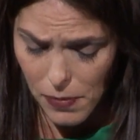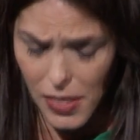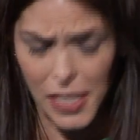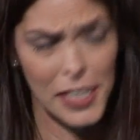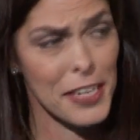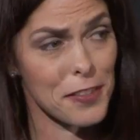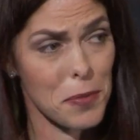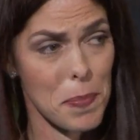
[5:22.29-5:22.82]

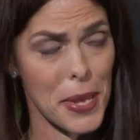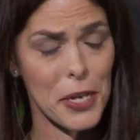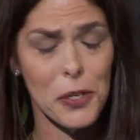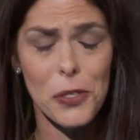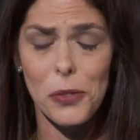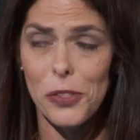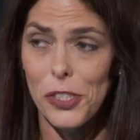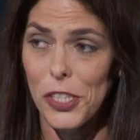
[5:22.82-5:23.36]
He has a
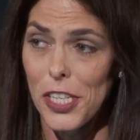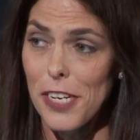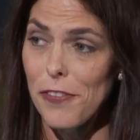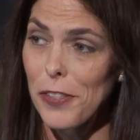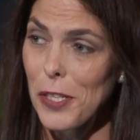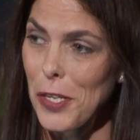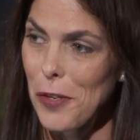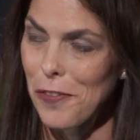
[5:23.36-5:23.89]
medical degree
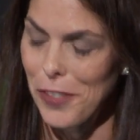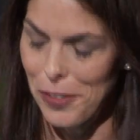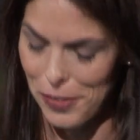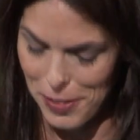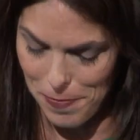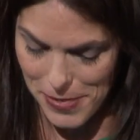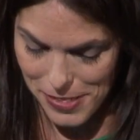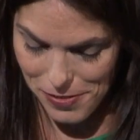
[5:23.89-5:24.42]
from the University
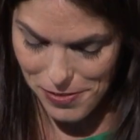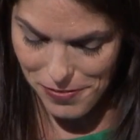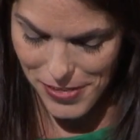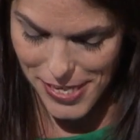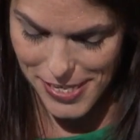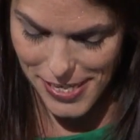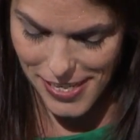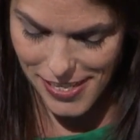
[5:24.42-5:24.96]
of
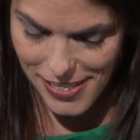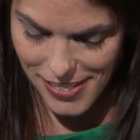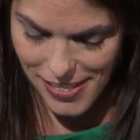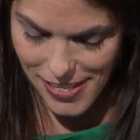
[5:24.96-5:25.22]
Pennsylvania,